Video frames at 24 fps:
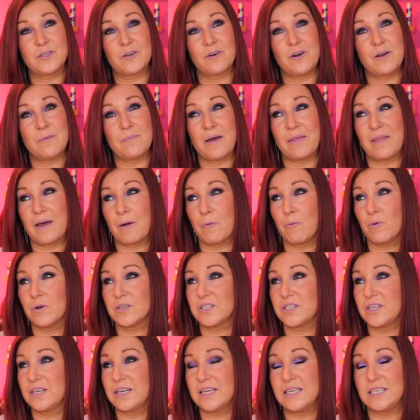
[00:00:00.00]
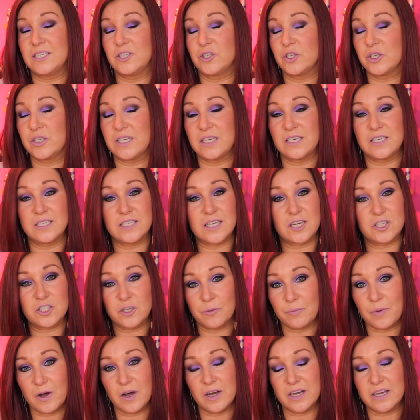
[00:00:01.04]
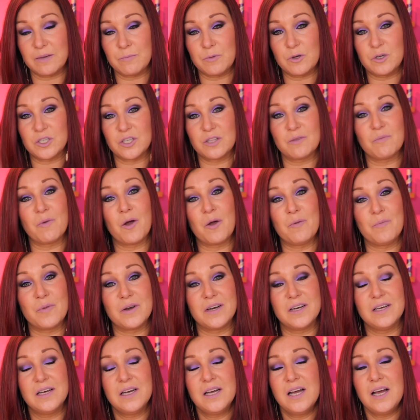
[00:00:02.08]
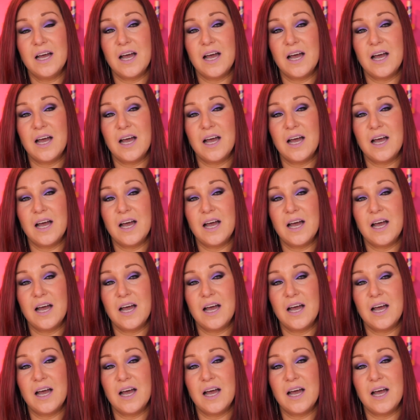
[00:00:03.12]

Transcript: Sorry about that, Watson is just in such a barky mood at the moment.